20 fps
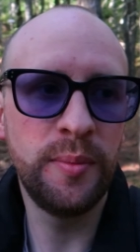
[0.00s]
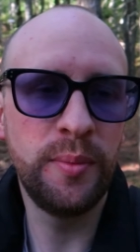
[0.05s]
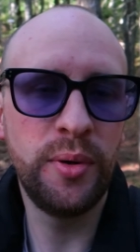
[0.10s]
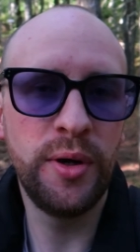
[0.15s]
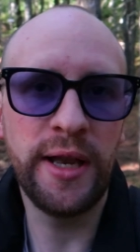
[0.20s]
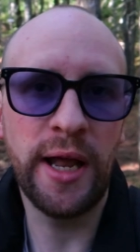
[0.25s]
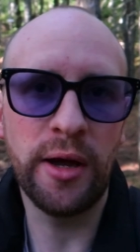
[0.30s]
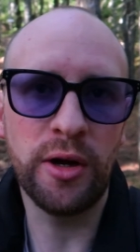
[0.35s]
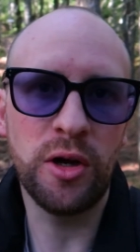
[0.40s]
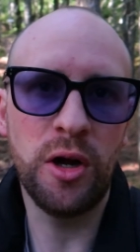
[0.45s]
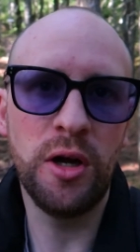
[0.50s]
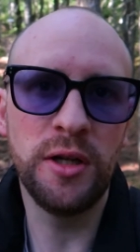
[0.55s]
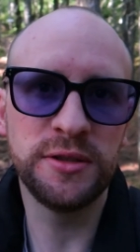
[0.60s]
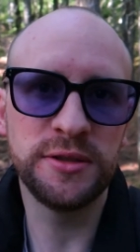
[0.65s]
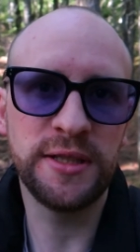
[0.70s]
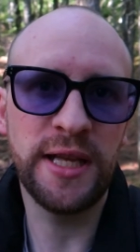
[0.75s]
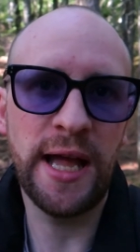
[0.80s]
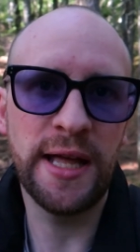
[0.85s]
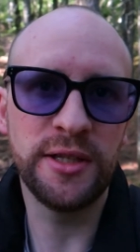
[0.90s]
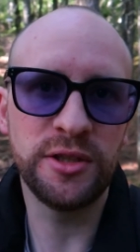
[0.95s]
put out
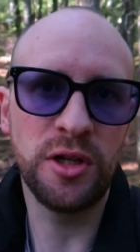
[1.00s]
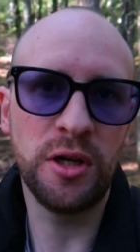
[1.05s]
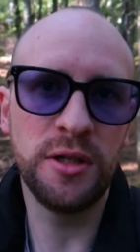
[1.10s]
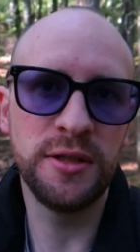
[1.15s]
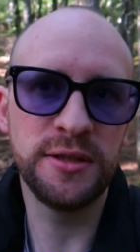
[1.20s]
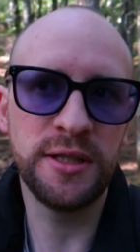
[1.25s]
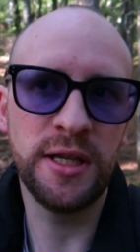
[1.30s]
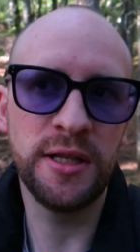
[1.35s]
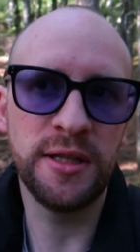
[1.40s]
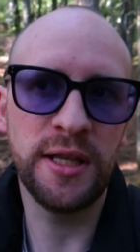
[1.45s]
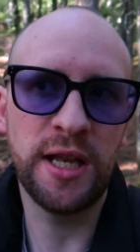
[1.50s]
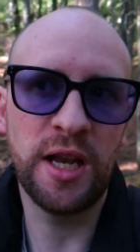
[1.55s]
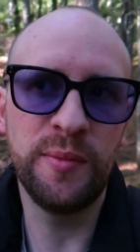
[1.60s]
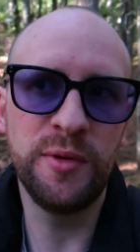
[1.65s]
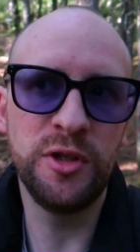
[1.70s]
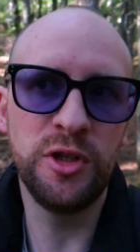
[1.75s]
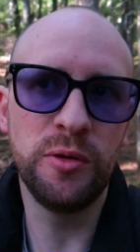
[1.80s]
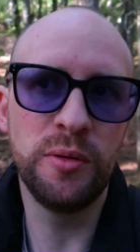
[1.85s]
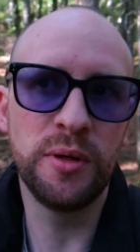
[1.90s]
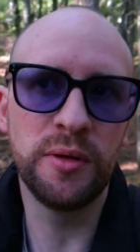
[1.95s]
con canned content that I've
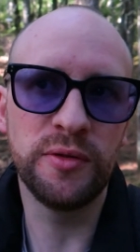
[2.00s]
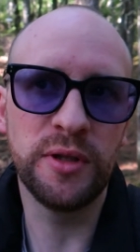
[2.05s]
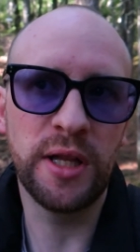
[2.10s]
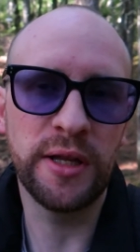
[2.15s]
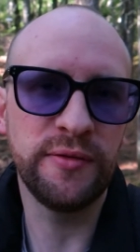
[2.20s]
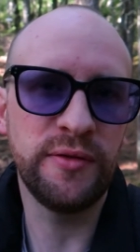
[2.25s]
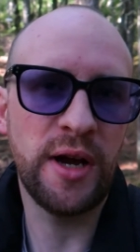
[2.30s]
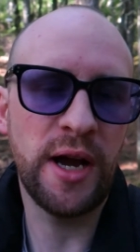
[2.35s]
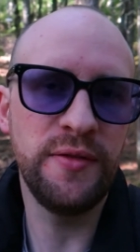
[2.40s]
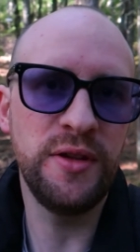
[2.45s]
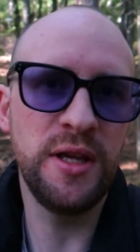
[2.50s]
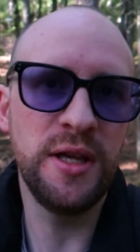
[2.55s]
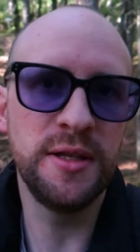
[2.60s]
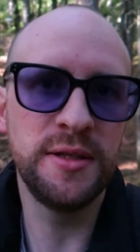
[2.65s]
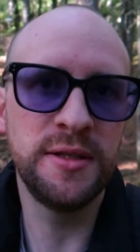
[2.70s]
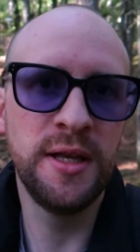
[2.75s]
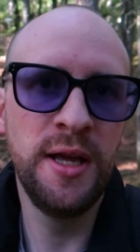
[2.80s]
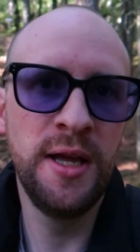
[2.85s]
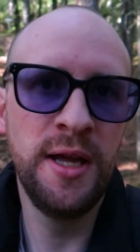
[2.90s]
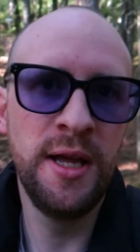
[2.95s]
been doing for like five
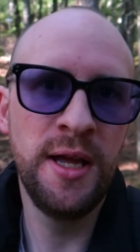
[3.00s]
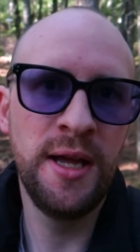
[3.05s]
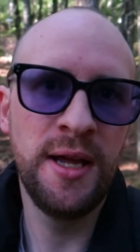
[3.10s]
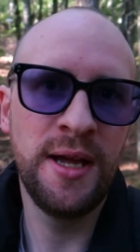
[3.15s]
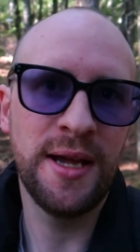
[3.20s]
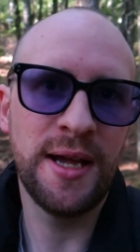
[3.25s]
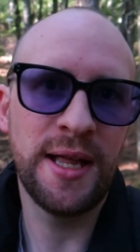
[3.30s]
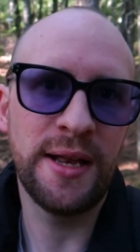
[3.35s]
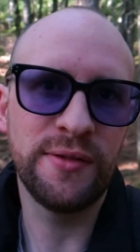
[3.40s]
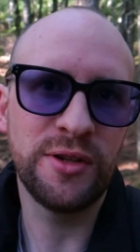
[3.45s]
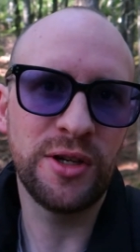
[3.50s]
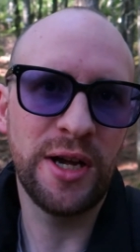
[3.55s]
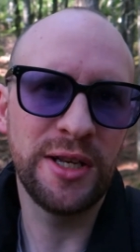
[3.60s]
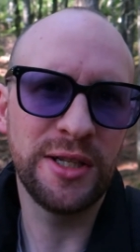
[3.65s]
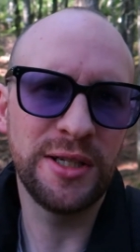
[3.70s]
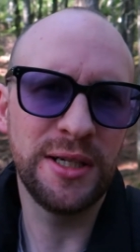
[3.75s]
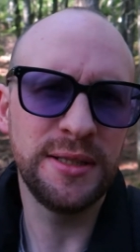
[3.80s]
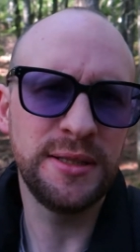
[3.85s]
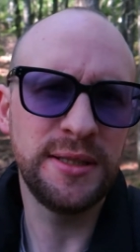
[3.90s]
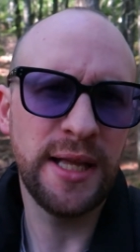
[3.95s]
years and I've
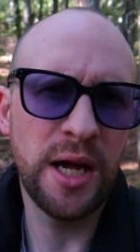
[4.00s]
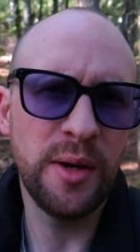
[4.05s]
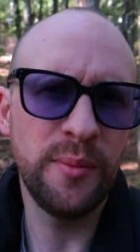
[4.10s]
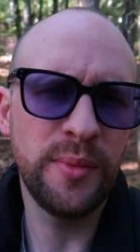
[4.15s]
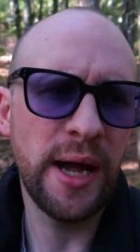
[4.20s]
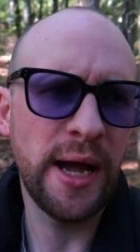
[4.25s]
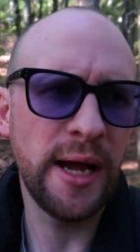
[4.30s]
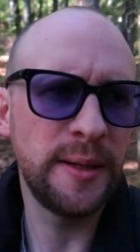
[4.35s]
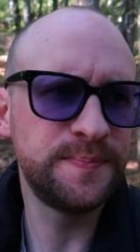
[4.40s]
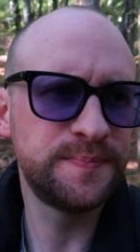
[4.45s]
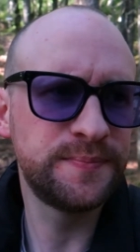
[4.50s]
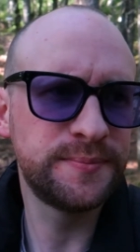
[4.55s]
kind of got down pat.